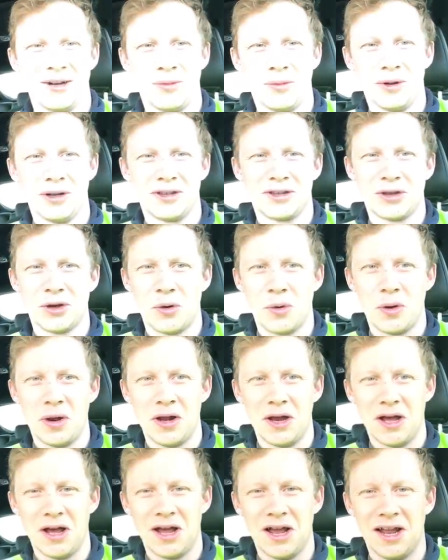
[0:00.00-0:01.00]
What's
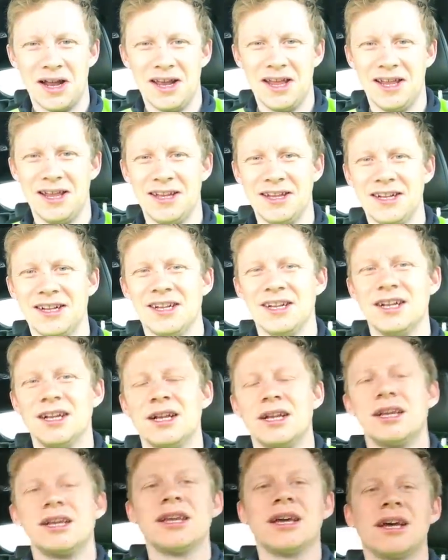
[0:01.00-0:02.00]
going on?
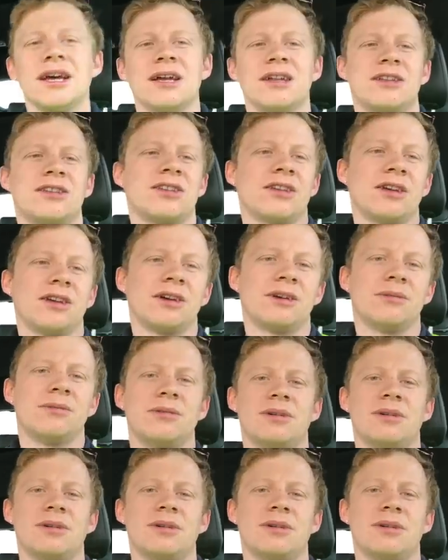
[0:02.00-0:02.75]
Yeah, so